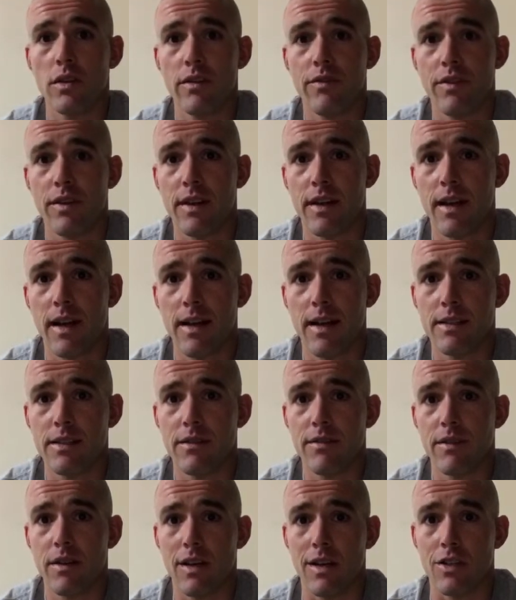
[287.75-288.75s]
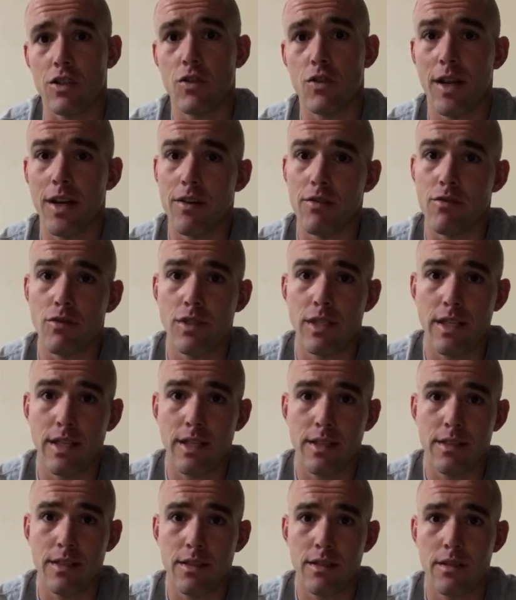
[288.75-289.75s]
different kinds of uh, training
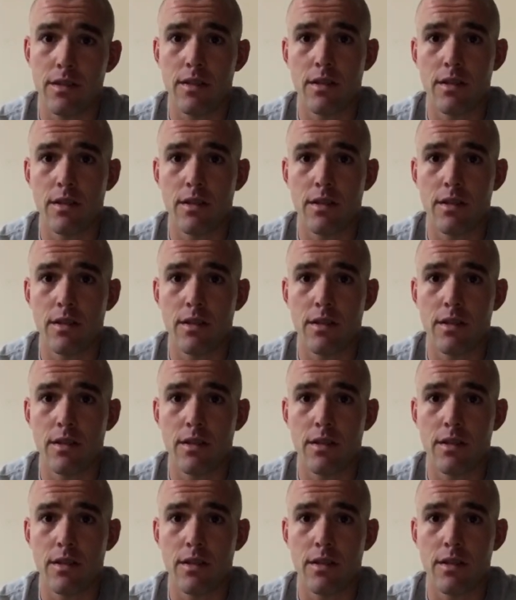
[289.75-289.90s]
routines,